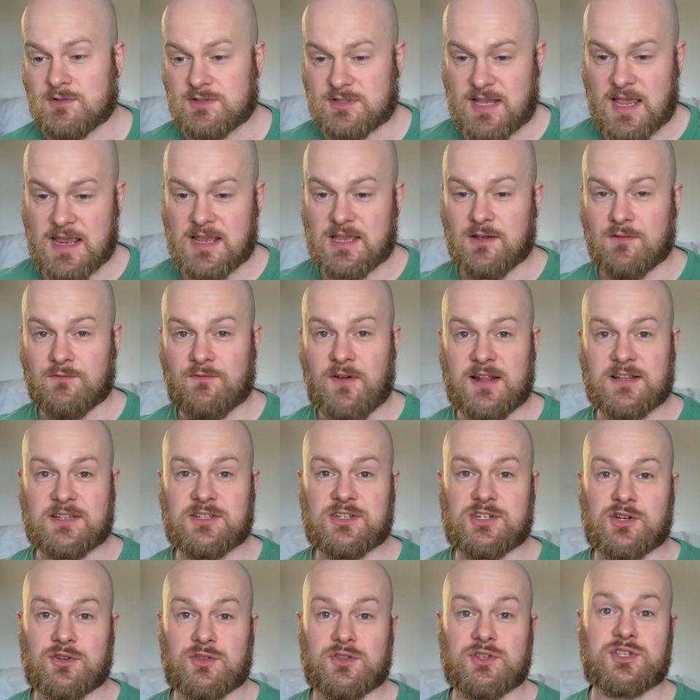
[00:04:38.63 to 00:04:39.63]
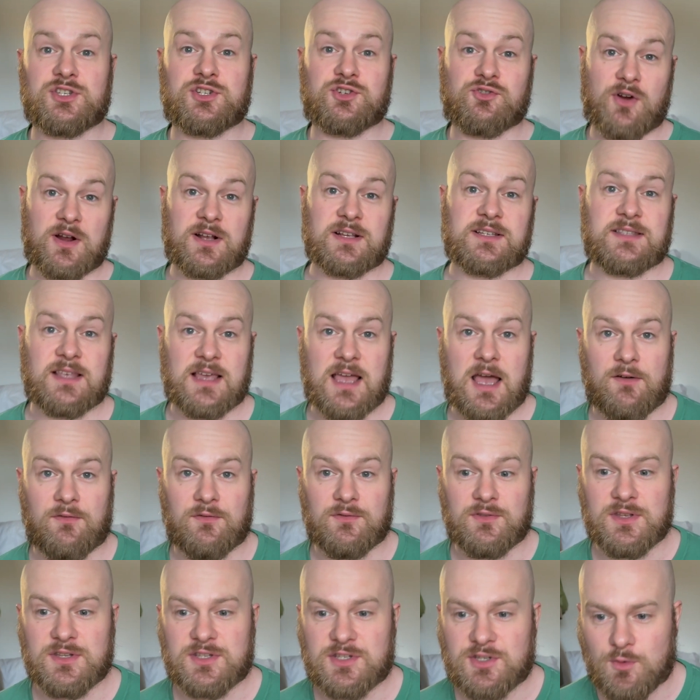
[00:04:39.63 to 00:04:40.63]
take advantage of the strengths they have
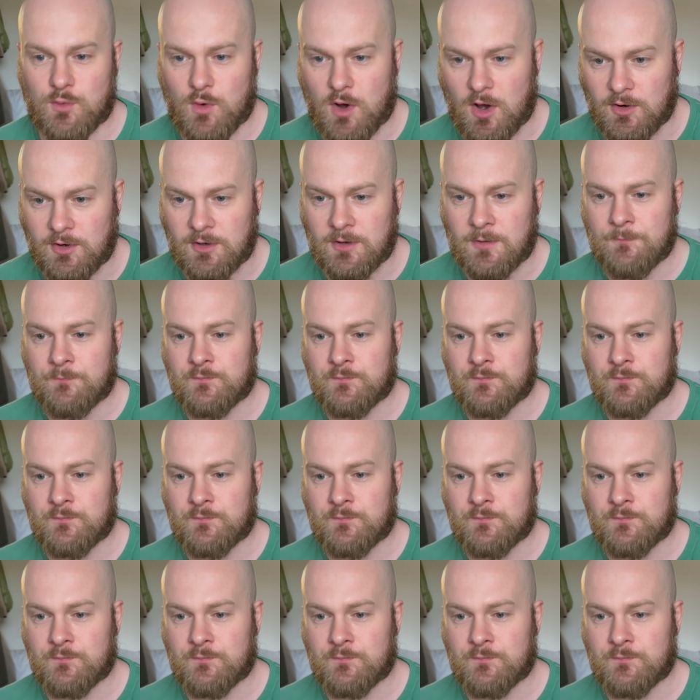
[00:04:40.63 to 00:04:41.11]
in this squad.